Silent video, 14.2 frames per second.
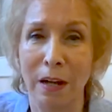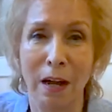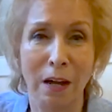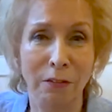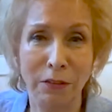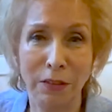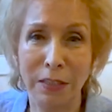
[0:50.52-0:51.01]

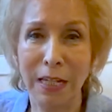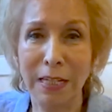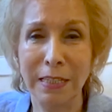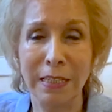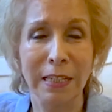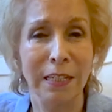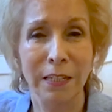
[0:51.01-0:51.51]
After that,
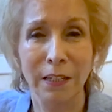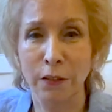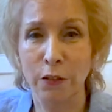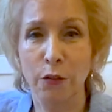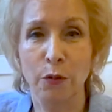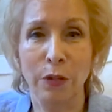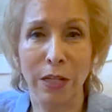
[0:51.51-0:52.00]

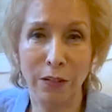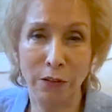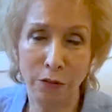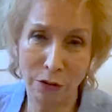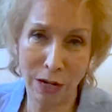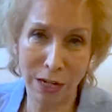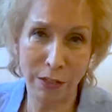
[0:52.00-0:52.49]
you can
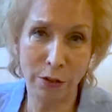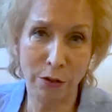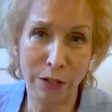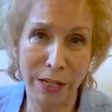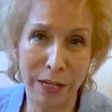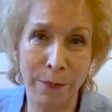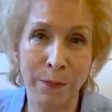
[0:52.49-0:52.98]
dry your
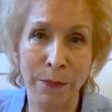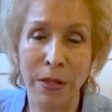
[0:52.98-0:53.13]
hair.